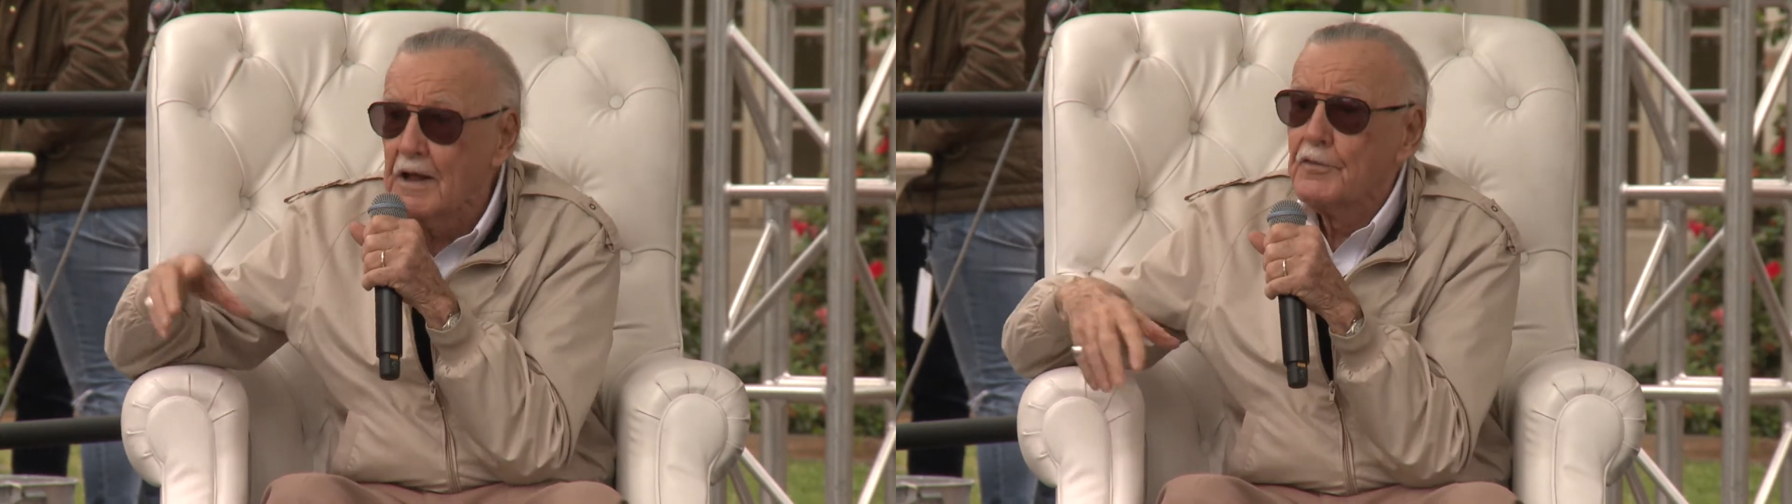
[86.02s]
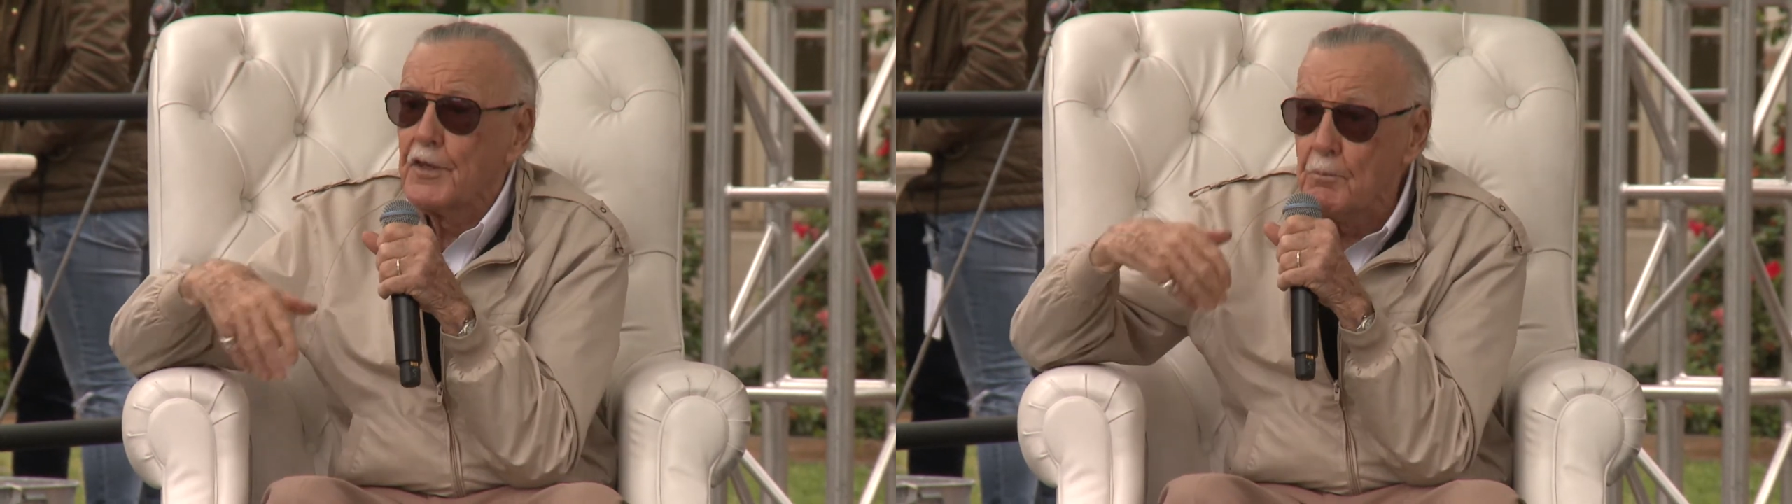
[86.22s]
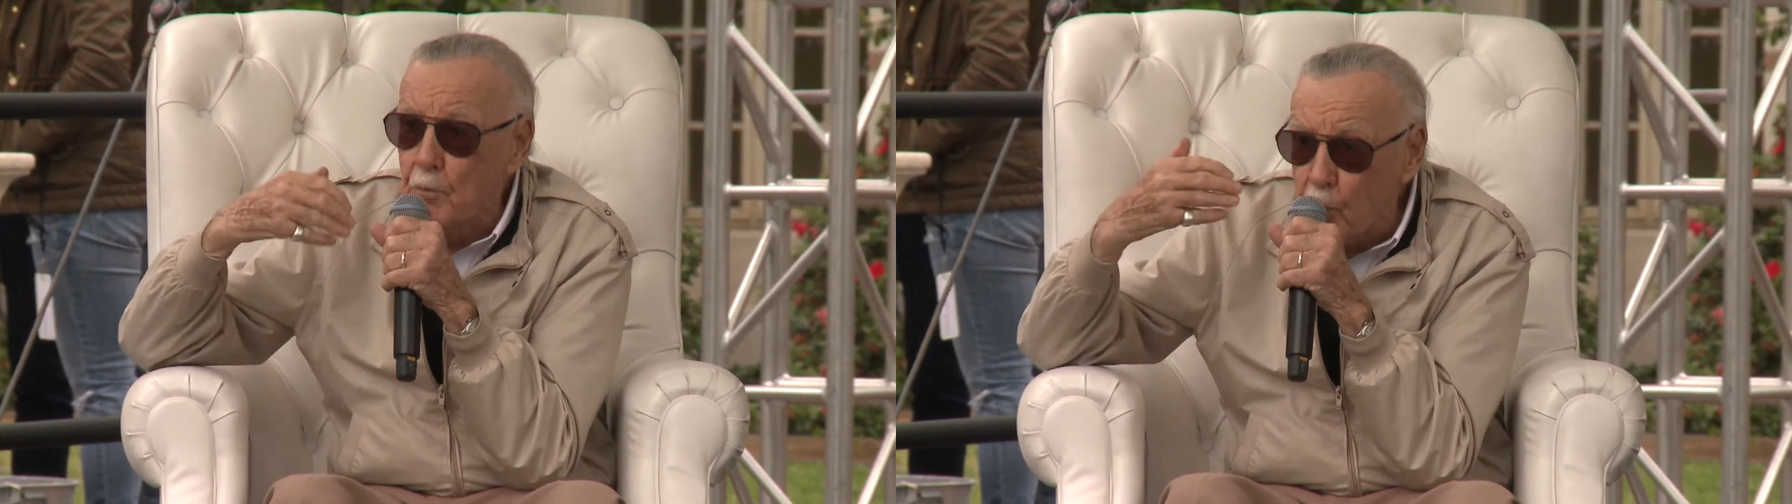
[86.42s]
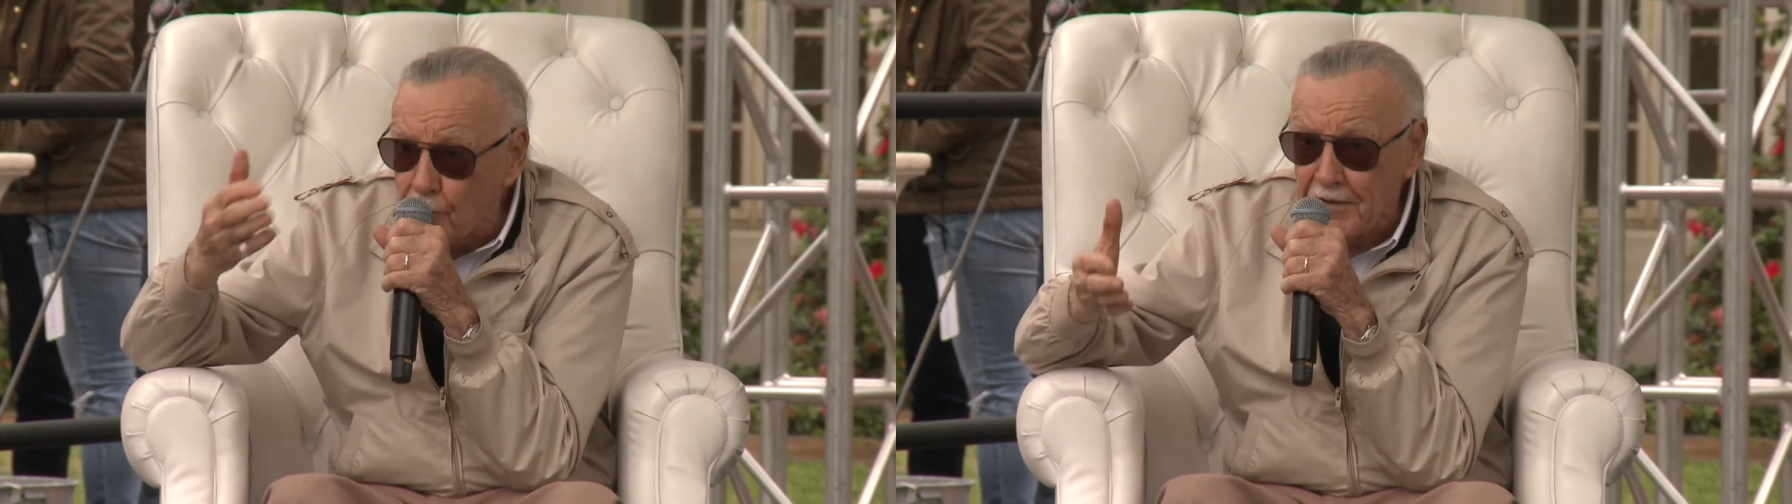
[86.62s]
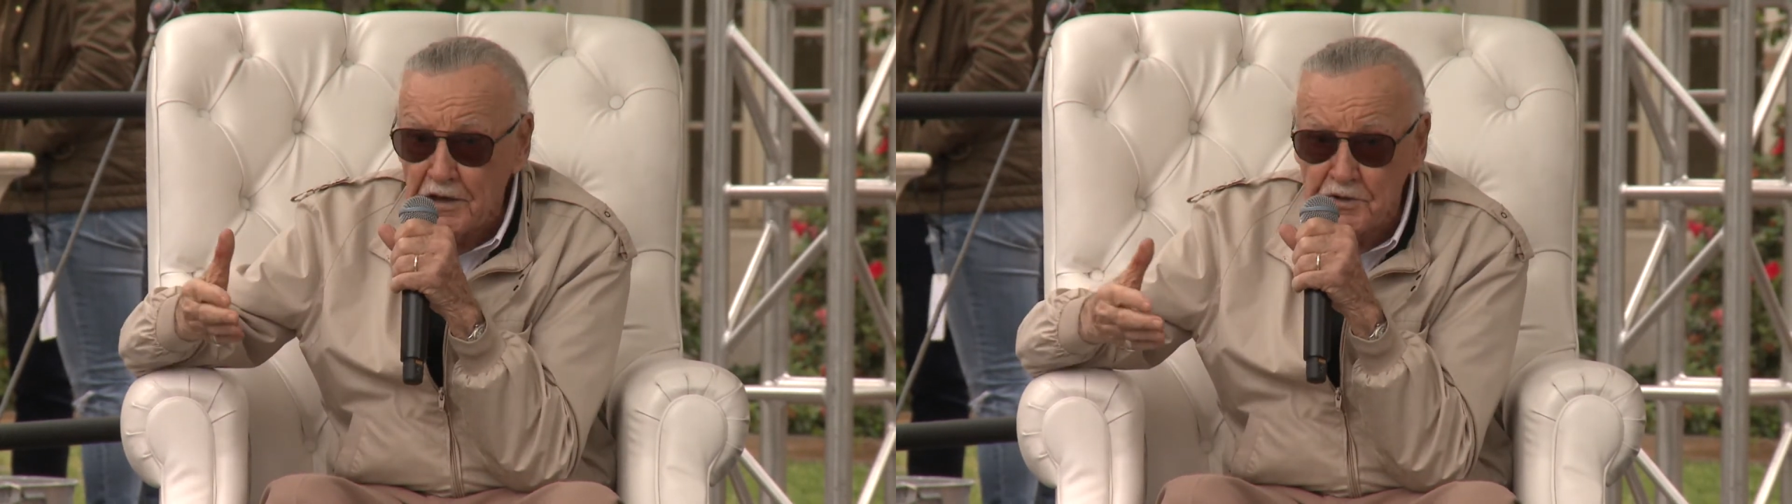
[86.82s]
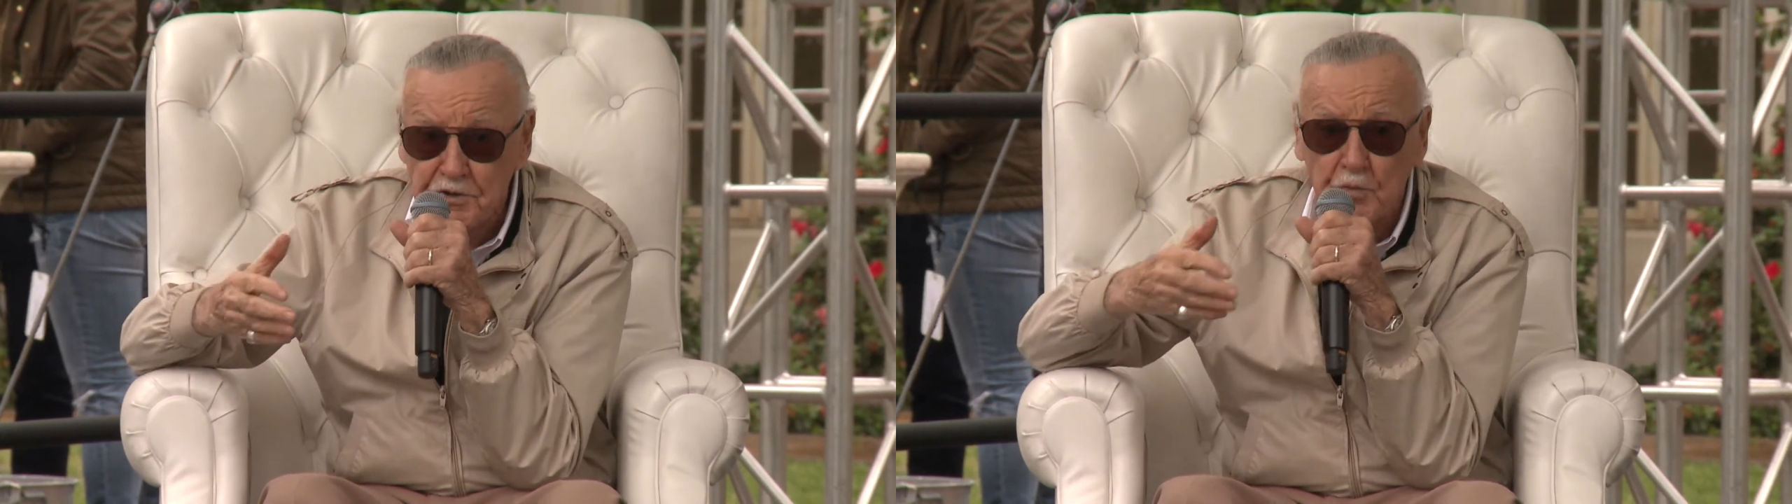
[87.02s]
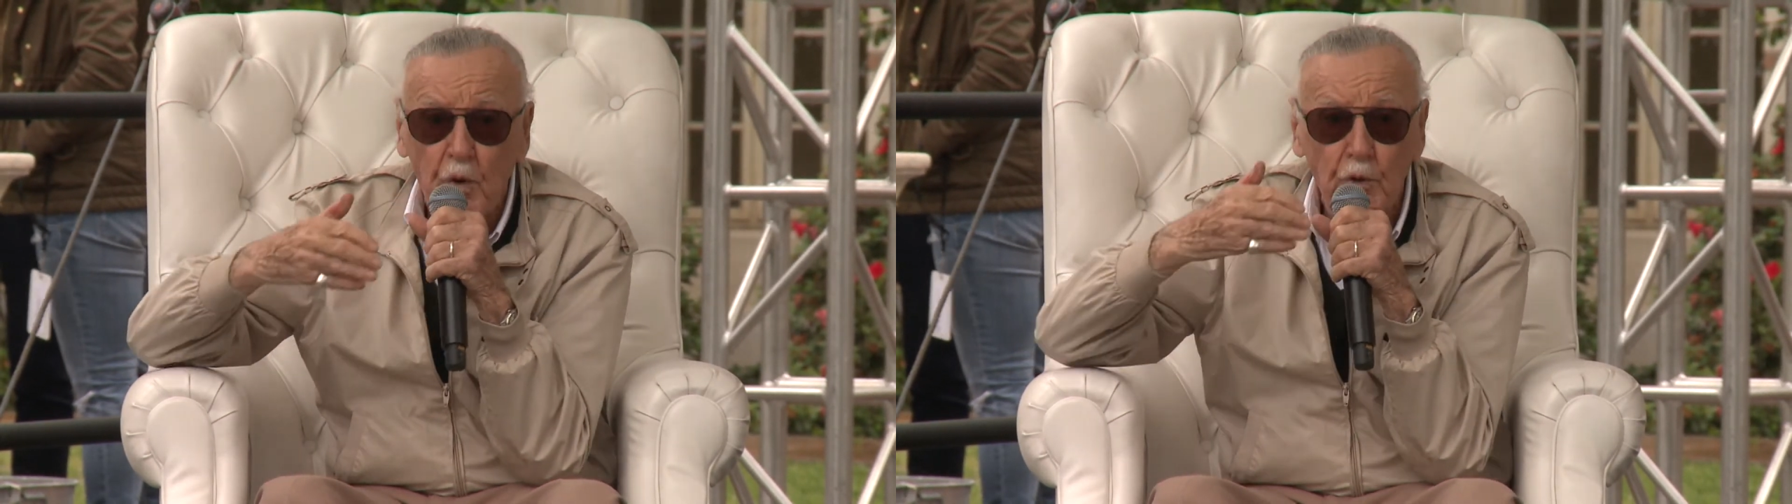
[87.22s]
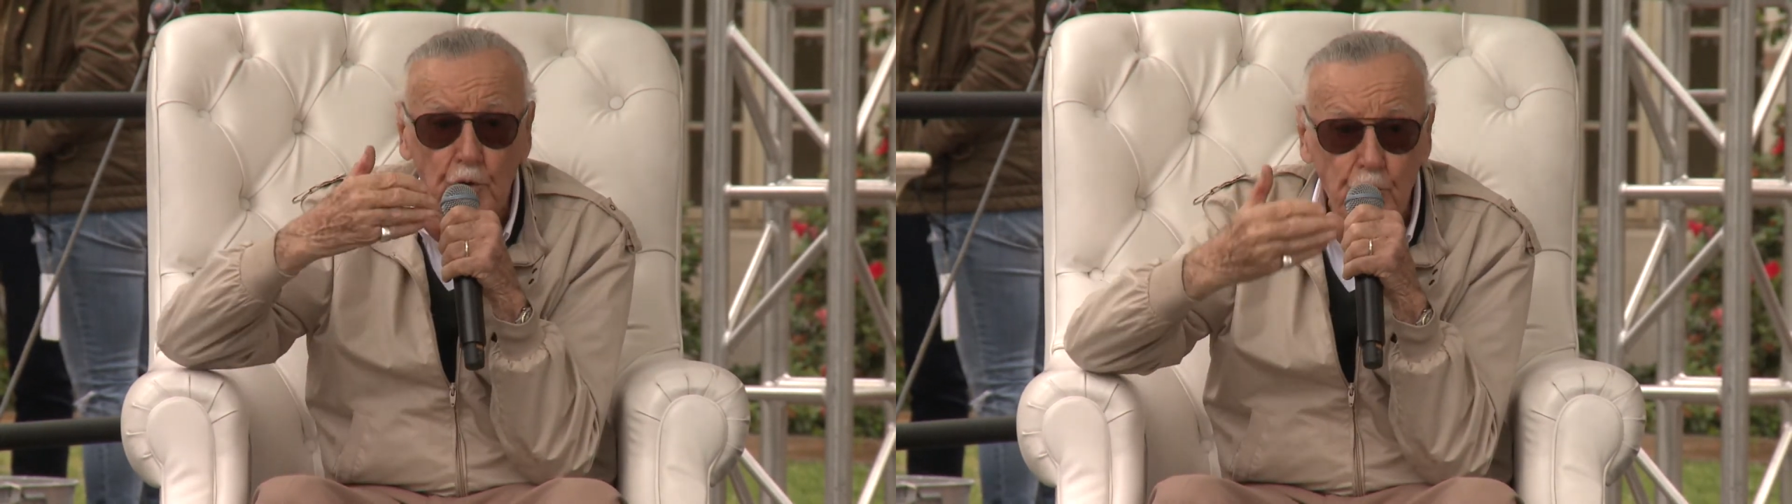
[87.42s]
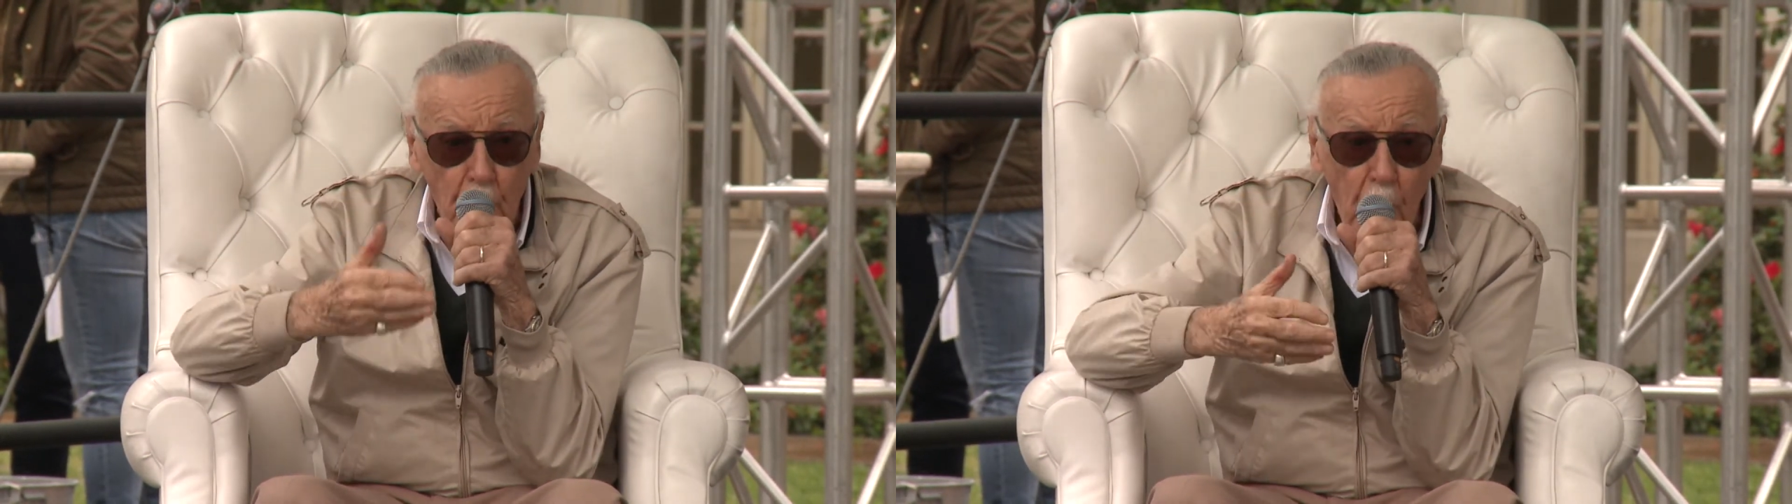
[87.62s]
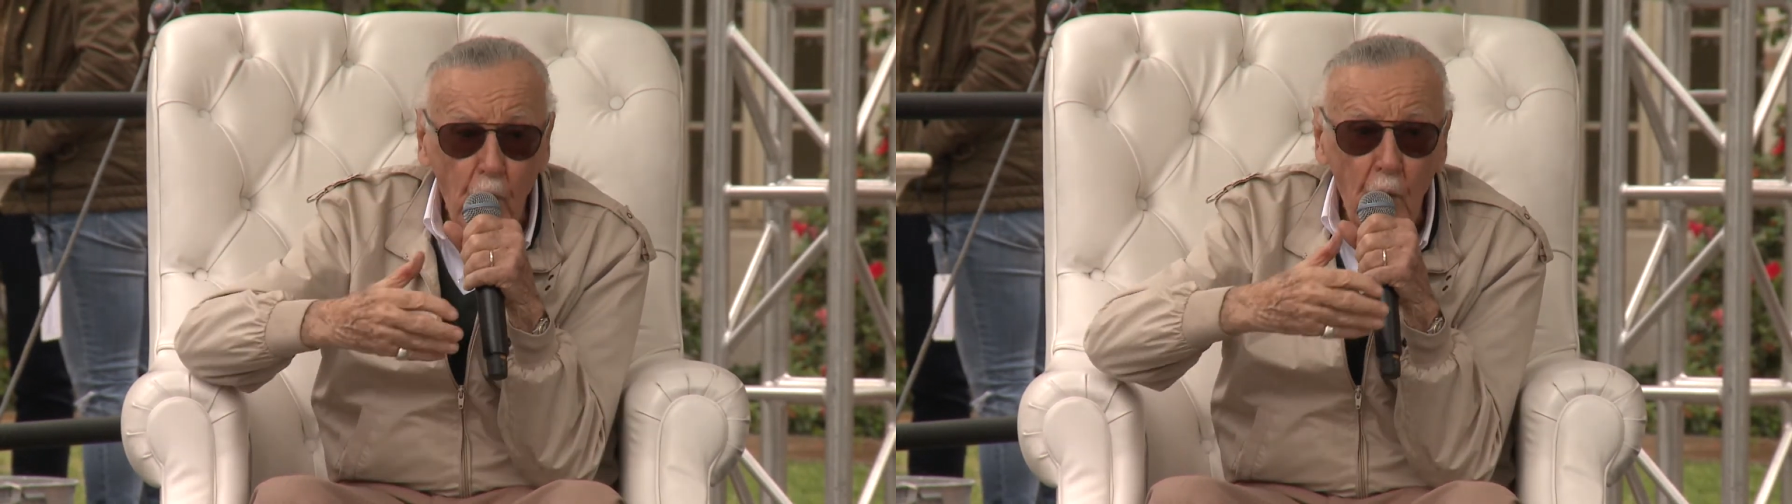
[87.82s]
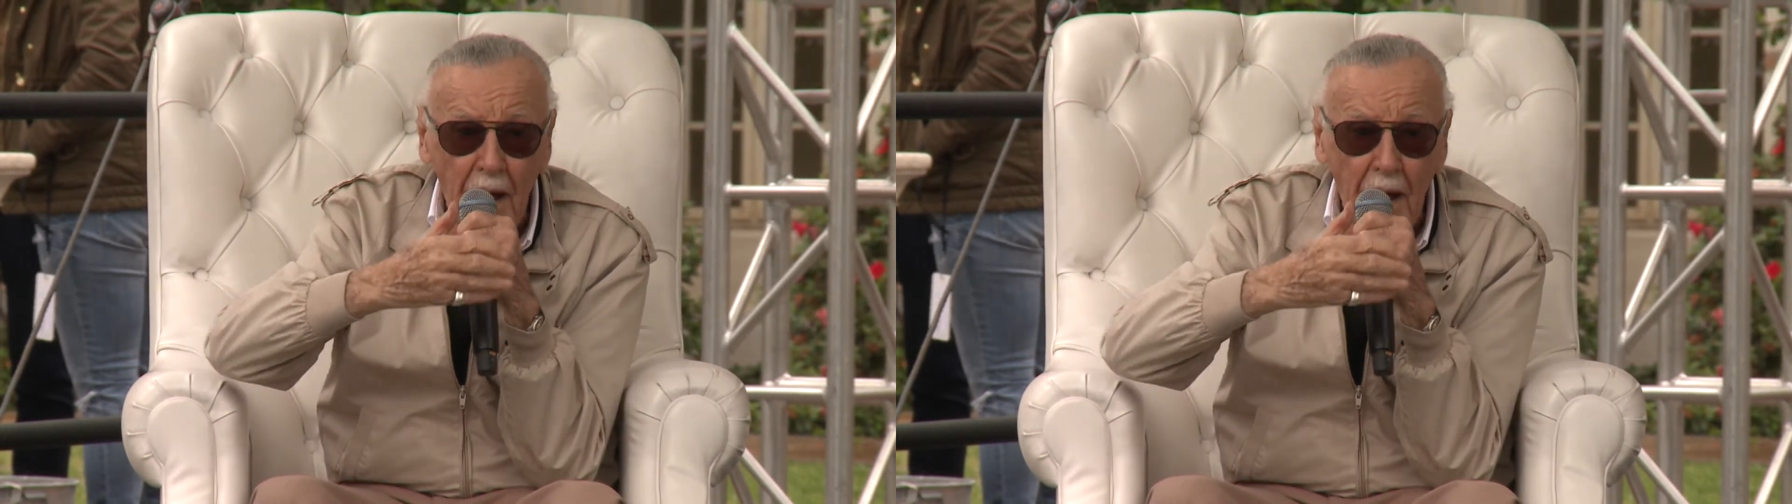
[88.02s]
the movies will grow,